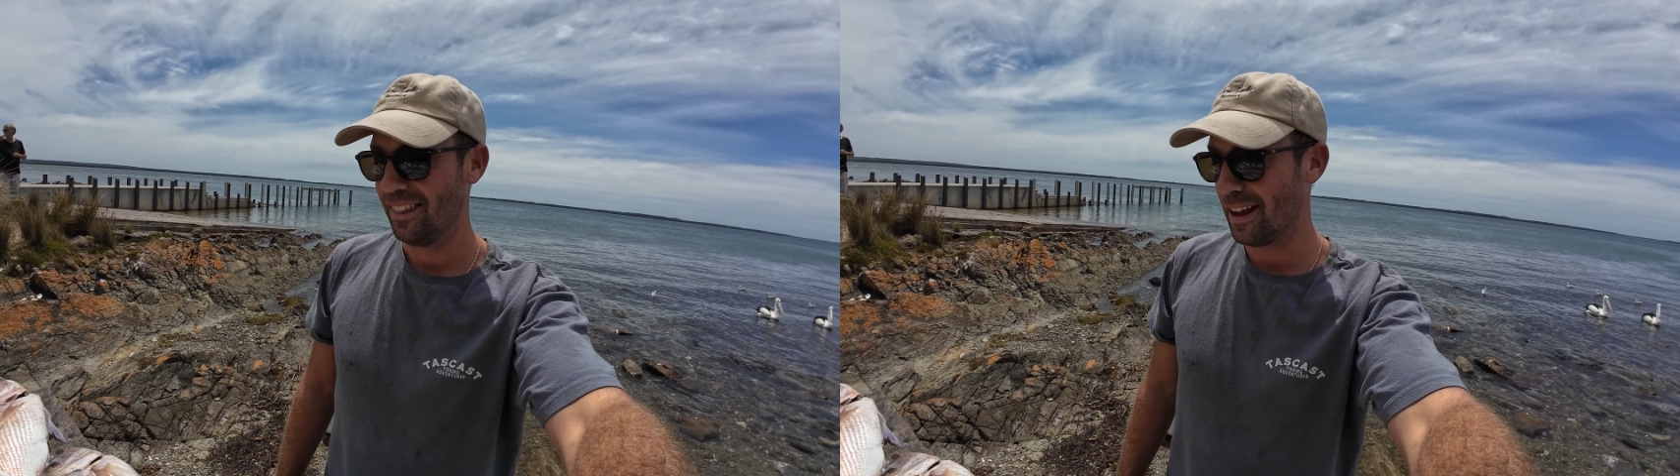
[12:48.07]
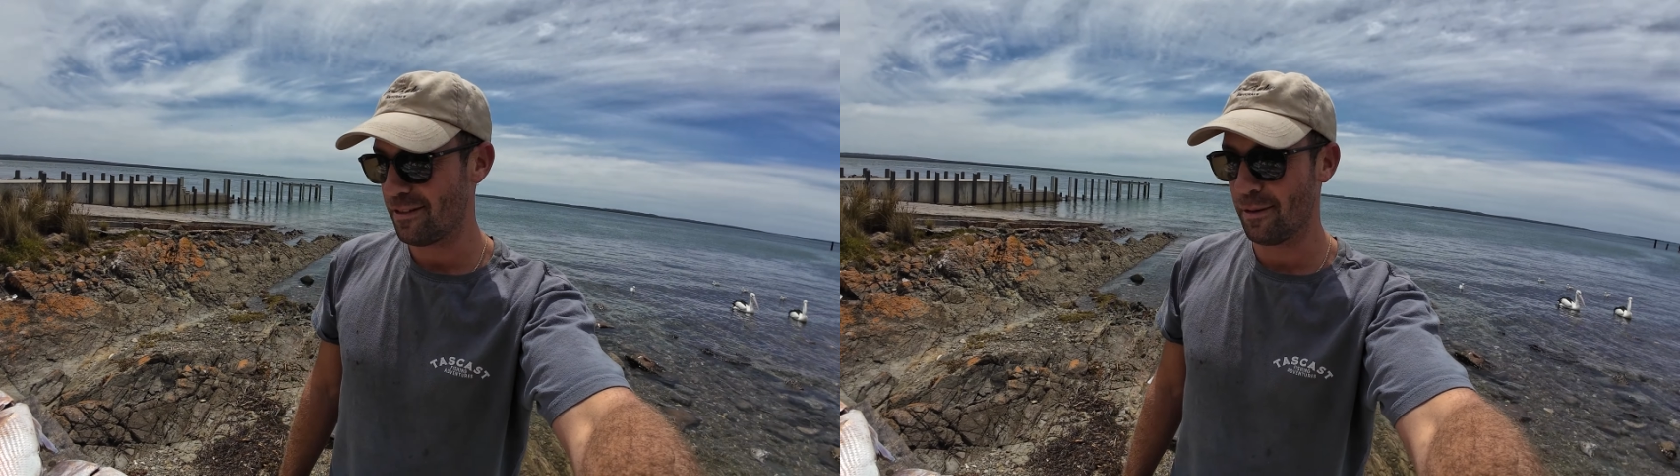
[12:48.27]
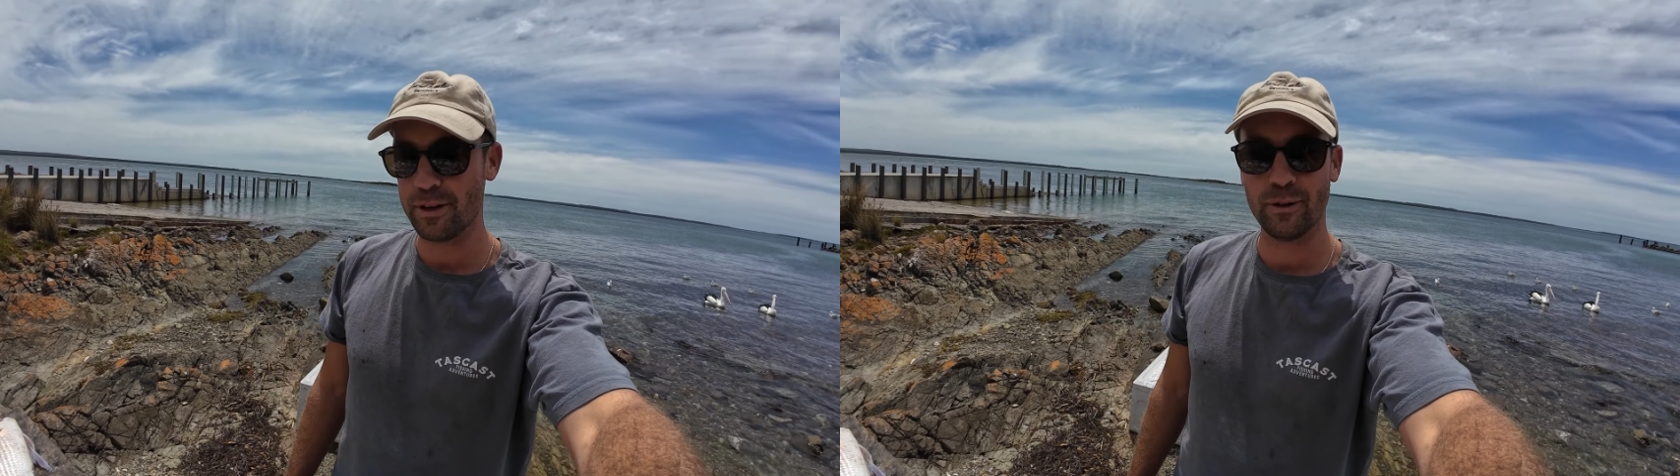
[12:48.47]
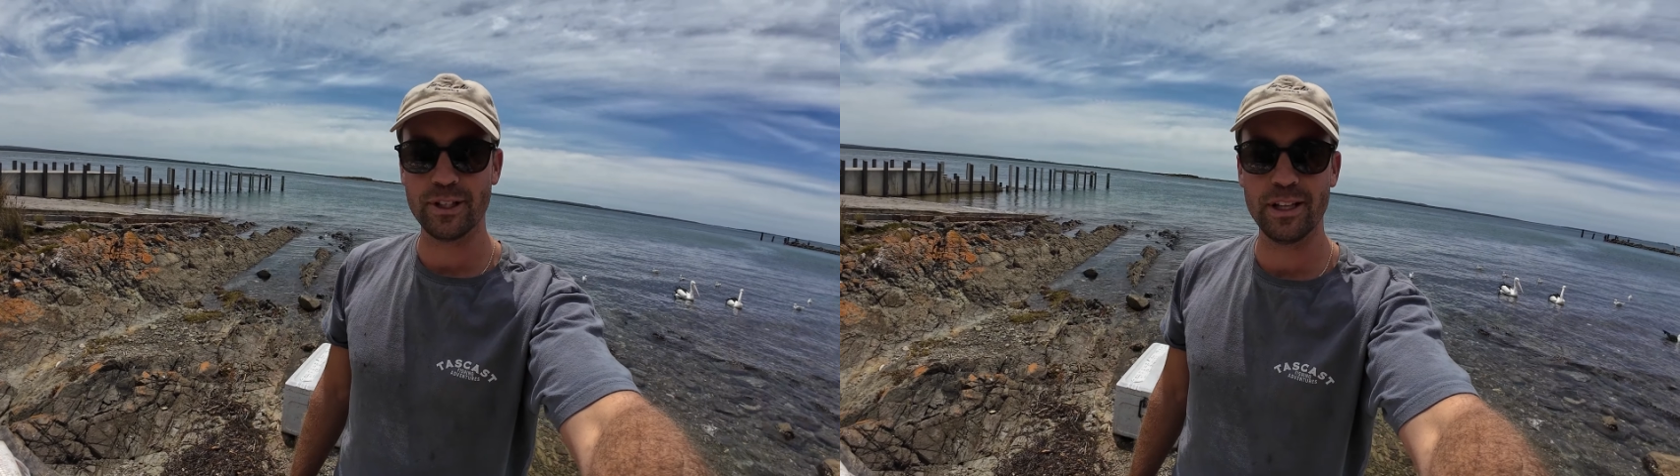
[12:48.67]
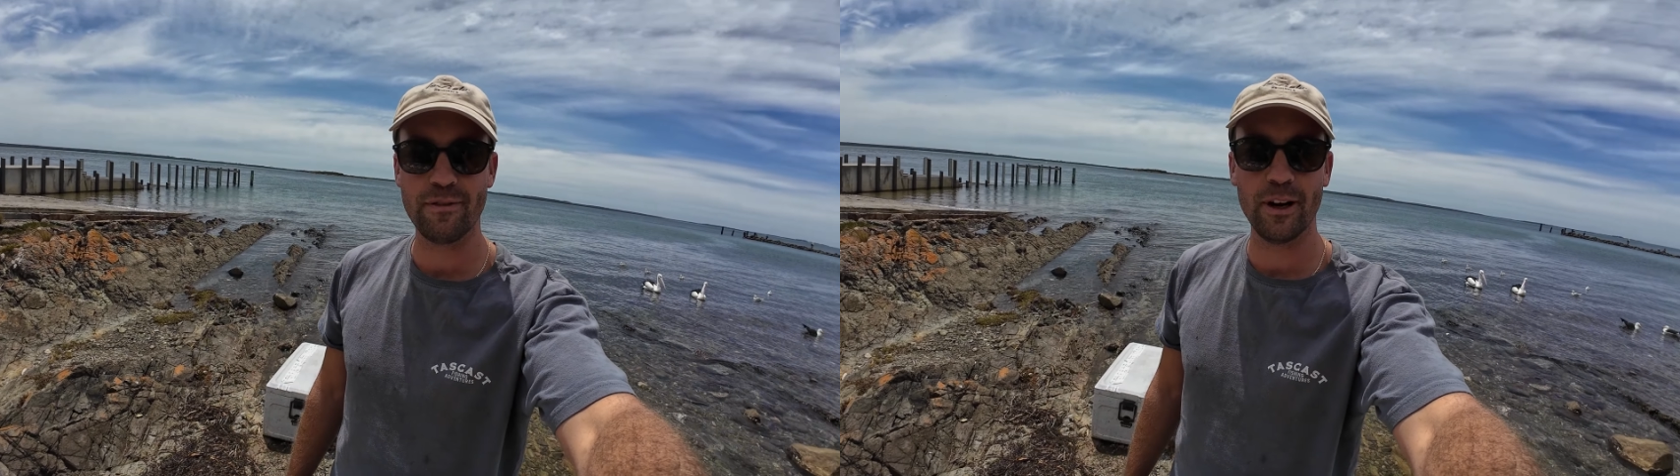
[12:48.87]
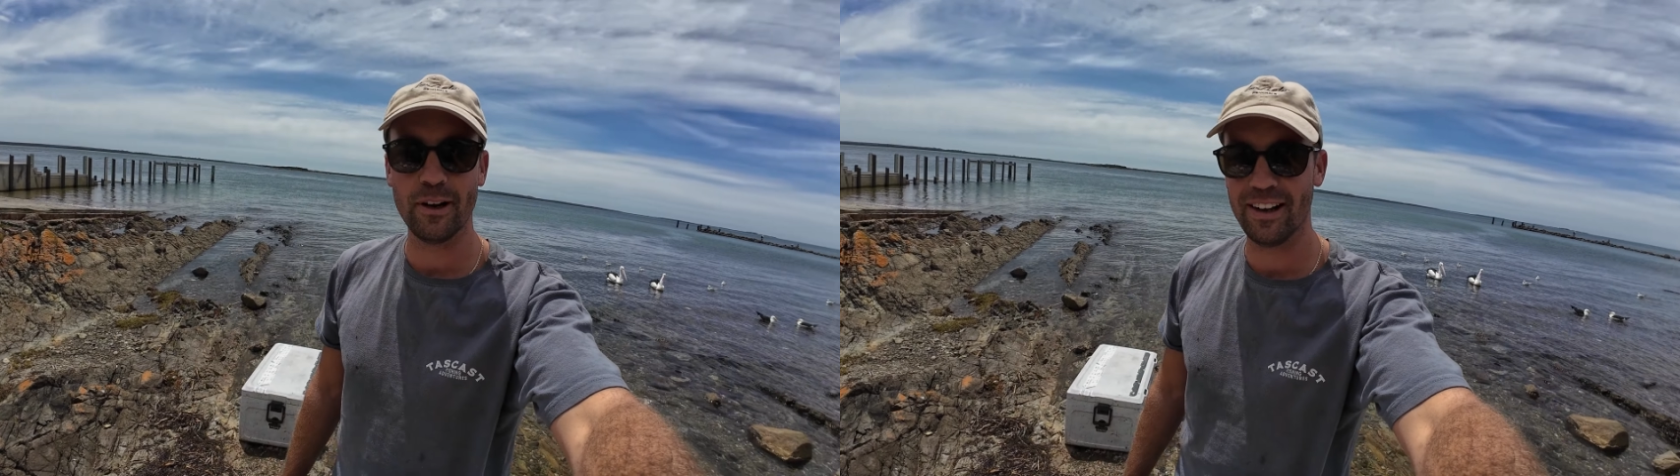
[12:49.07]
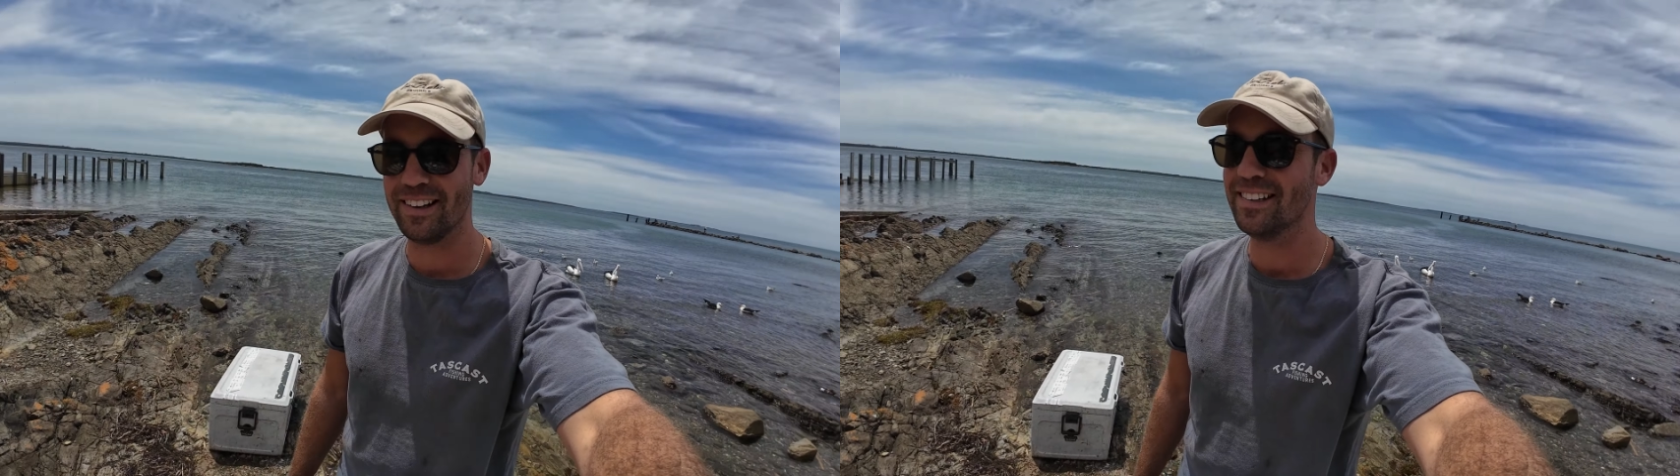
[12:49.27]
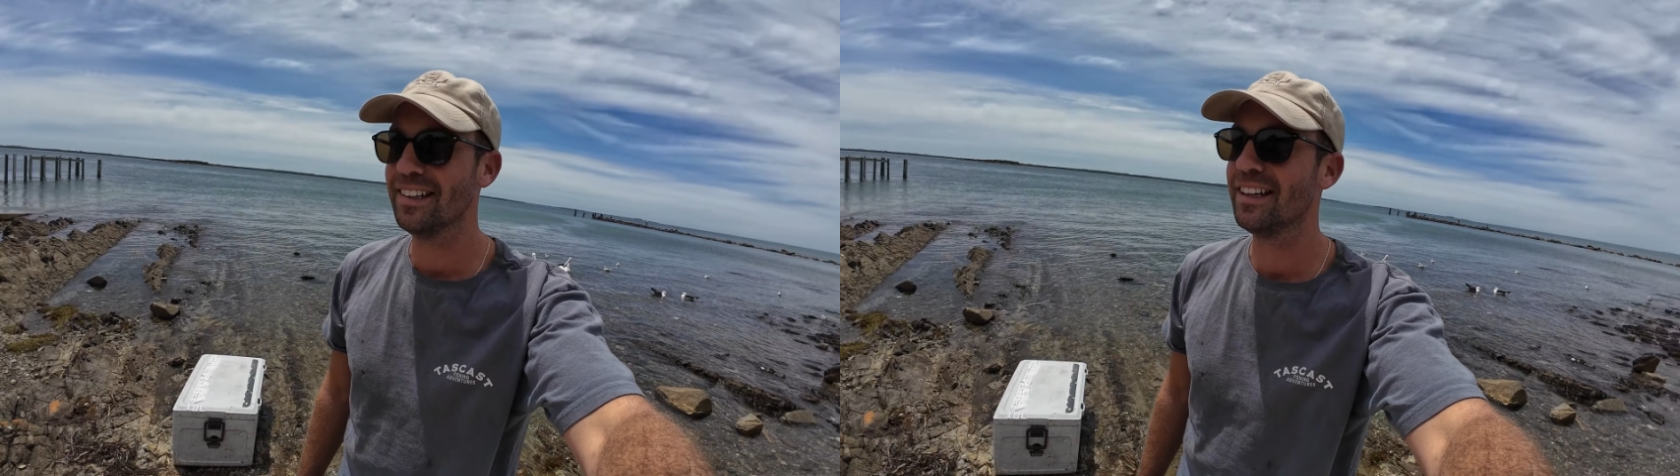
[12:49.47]
Thanks very much for watching this video,
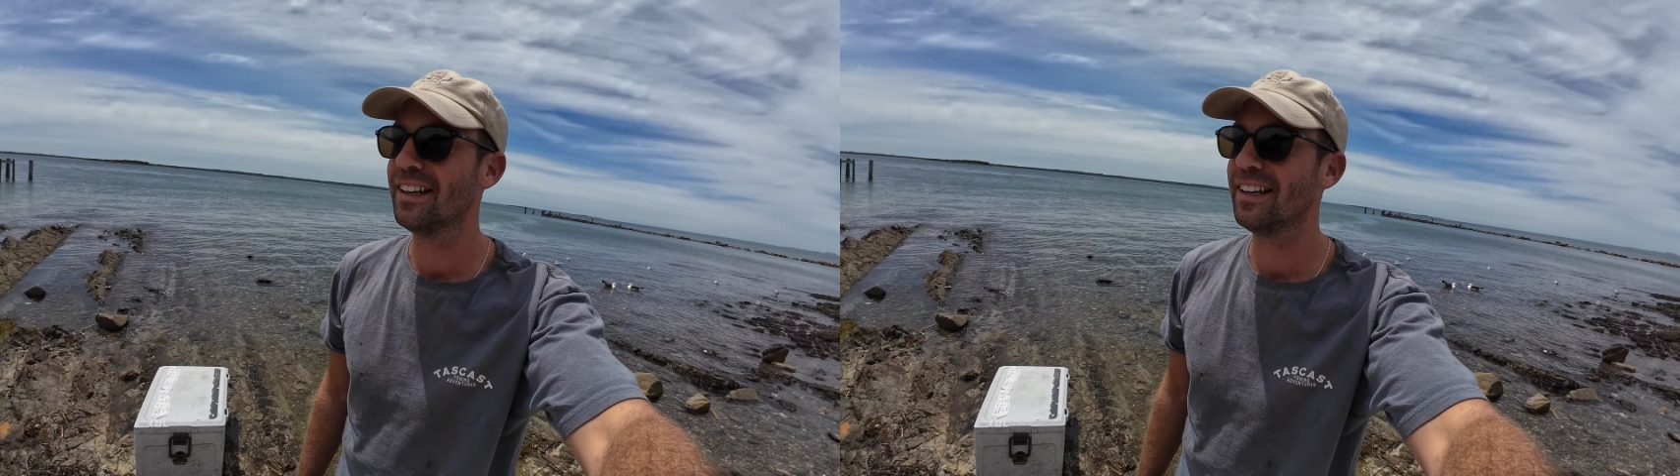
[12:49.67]
guys.